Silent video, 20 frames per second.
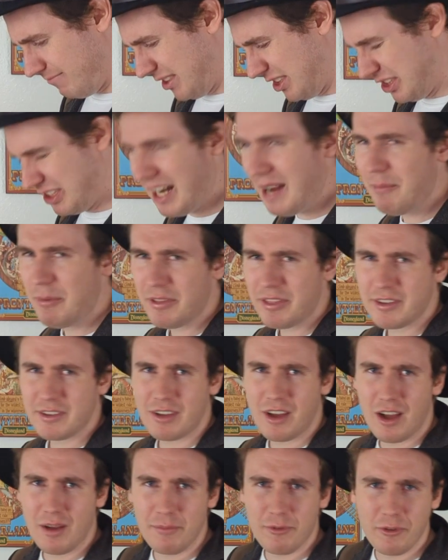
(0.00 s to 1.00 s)
Should I put the
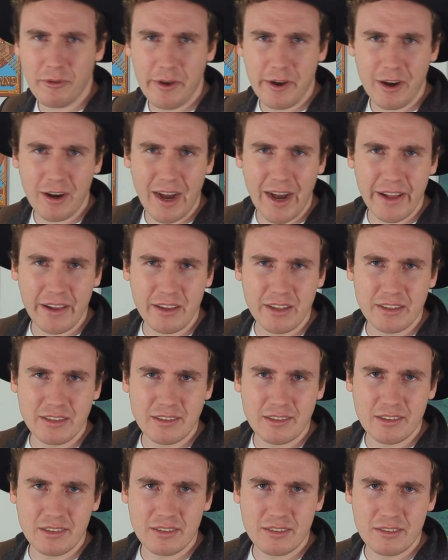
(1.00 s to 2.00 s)
Tom Sawyer
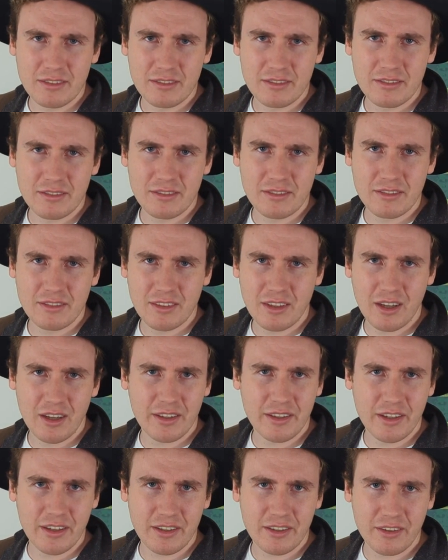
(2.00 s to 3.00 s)
Island on here